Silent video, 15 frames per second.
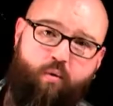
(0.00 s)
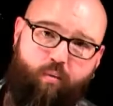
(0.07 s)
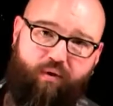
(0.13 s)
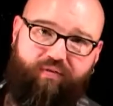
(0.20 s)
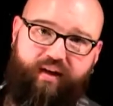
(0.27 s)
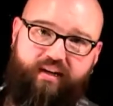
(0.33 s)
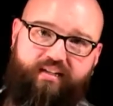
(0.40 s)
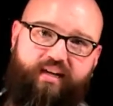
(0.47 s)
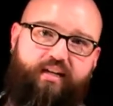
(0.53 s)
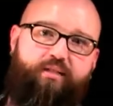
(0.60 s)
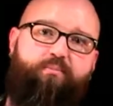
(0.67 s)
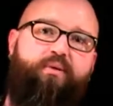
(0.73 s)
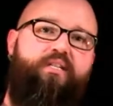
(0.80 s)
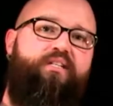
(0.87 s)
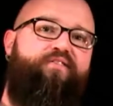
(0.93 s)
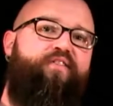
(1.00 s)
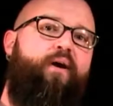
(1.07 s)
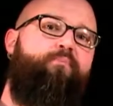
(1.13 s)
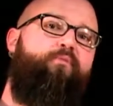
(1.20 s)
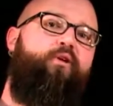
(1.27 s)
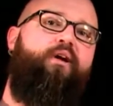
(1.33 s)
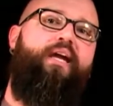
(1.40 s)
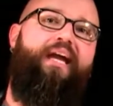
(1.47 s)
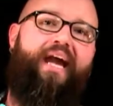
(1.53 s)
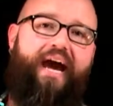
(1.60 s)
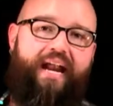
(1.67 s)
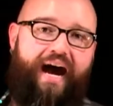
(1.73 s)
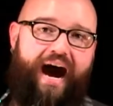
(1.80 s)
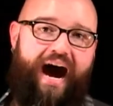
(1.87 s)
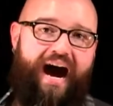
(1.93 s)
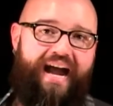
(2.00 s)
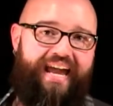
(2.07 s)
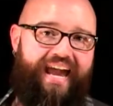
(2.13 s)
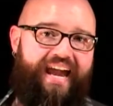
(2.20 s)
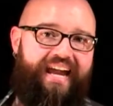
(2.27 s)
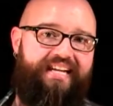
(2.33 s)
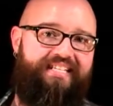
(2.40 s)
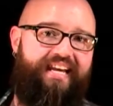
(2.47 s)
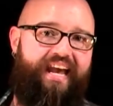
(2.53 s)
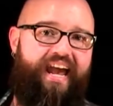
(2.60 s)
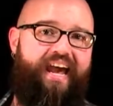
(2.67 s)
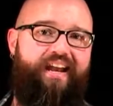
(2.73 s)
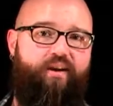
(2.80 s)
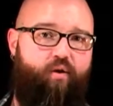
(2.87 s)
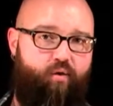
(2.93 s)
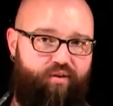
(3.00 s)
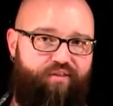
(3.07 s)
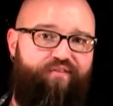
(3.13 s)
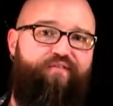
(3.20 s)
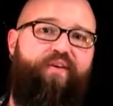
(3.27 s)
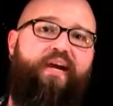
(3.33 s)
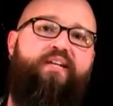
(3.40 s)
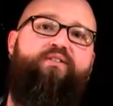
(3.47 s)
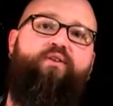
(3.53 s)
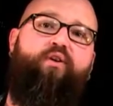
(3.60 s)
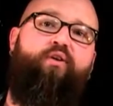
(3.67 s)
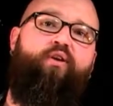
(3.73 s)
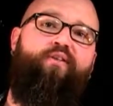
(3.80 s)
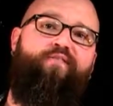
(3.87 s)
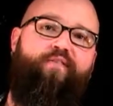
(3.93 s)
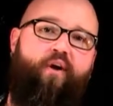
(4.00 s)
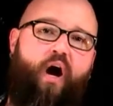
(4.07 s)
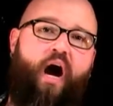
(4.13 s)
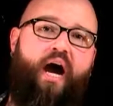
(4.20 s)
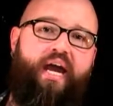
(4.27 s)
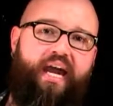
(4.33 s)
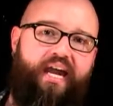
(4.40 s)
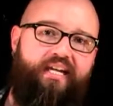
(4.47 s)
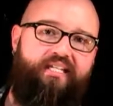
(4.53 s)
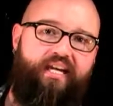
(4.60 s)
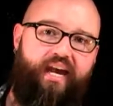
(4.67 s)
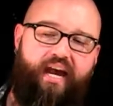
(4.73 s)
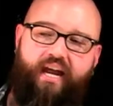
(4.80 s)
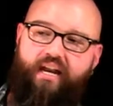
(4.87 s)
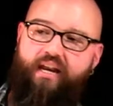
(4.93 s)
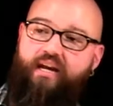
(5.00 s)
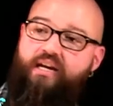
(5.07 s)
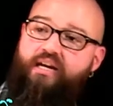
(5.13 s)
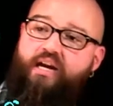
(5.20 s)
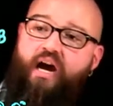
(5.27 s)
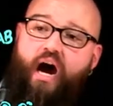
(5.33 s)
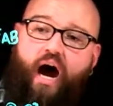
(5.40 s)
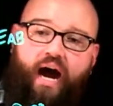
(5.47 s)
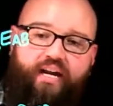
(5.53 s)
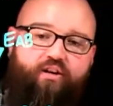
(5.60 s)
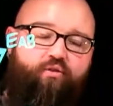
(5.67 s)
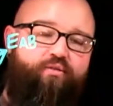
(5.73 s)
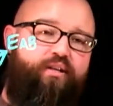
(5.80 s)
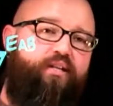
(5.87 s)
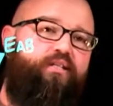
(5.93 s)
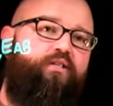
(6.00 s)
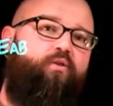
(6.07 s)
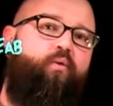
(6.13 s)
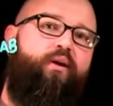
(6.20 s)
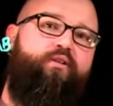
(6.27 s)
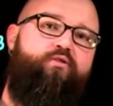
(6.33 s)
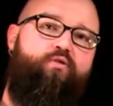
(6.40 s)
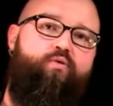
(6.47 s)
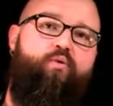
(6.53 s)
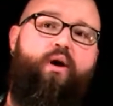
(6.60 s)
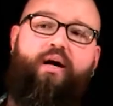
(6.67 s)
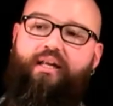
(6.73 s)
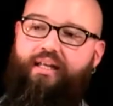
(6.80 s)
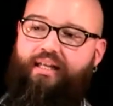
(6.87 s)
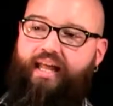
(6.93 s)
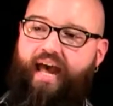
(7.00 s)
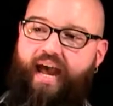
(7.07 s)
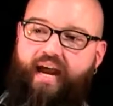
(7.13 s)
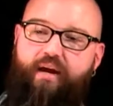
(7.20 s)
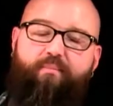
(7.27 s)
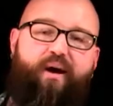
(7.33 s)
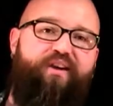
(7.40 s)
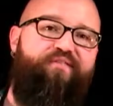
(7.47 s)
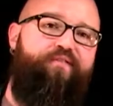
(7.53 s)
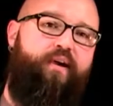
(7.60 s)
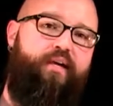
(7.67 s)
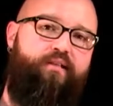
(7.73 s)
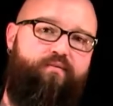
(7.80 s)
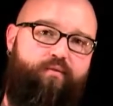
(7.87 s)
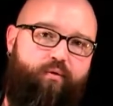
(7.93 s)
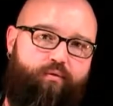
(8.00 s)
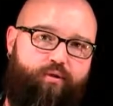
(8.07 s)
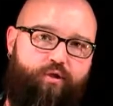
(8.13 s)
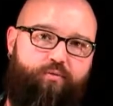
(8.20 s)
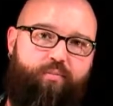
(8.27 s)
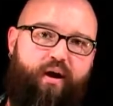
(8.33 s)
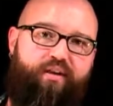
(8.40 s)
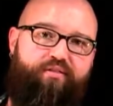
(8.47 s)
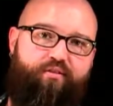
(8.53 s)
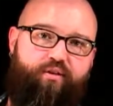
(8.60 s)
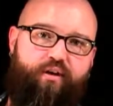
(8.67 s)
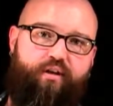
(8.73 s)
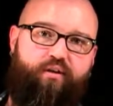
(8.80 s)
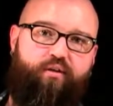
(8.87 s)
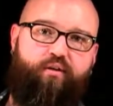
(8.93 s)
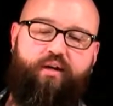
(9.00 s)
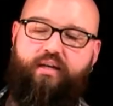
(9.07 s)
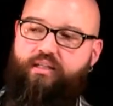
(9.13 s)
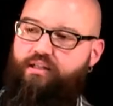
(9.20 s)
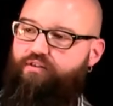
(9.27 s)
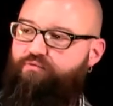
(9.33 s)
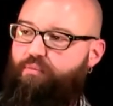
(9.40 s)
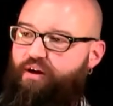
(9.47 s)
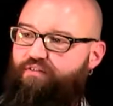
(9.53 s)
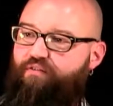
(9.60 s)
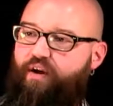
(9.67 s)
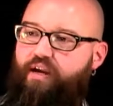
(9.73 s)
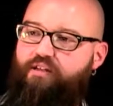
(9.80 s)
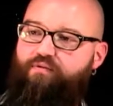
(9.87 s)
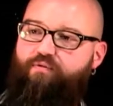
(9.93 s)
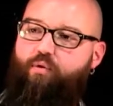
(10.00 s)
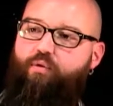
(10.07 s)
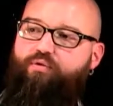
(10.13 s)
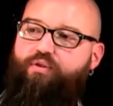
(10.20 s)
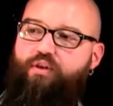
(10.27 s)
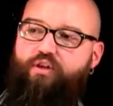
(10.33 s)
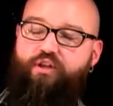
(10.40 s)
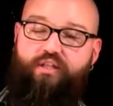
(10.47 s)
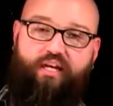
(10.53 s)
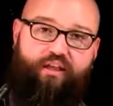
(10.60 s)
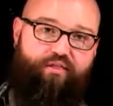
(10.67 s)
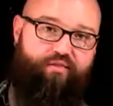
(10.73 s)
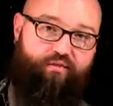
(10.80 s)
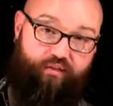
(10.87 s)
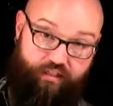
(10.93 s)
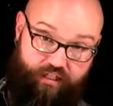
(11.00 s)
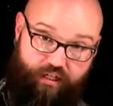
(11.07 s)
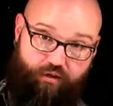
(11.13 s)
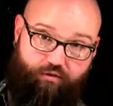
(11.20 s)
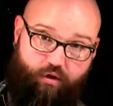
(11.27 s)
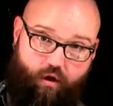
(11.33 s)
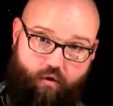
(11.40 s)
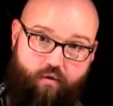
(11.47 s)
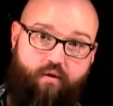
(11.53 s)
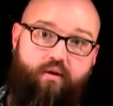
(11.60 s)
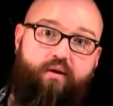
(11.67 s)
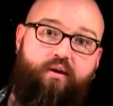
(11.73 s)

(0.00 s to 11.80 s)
what that tells me is if I'm looking at IA to N or the phase current for IA to N, I know that it's going to lag my phase voltage by 30 degrees. If my phase voltage is at zero,